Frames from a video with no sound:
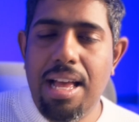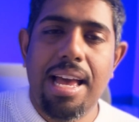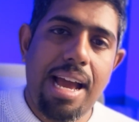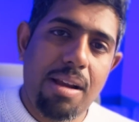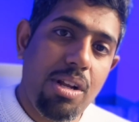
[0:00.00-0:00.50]

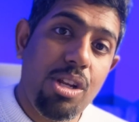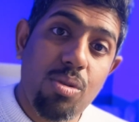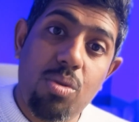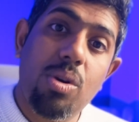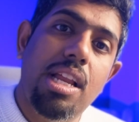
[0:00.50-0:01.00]
and we'll use
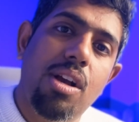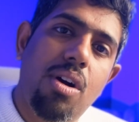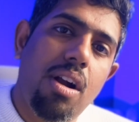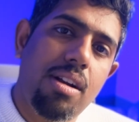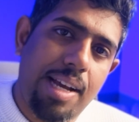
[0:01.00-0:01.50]
really
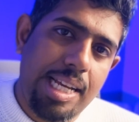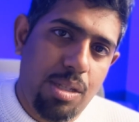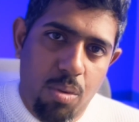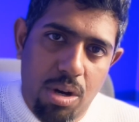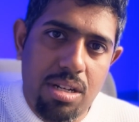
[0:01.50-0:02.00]
quantized
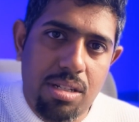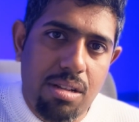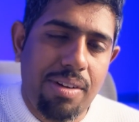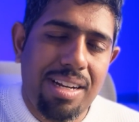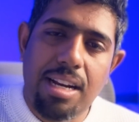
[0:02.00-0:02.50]
versions of
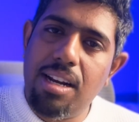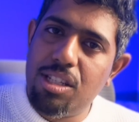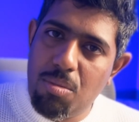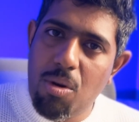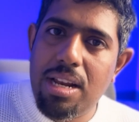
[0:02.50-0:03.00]
it that are
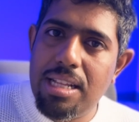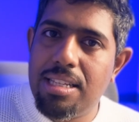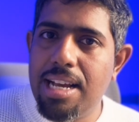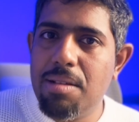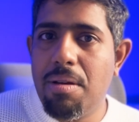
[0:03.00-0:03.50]
small in
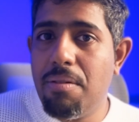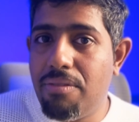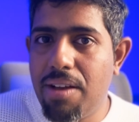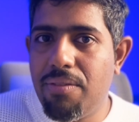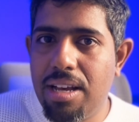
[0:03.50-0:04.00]
size maybe
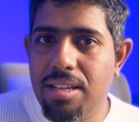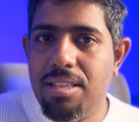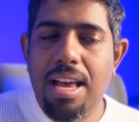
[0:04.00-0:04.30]
5 gigs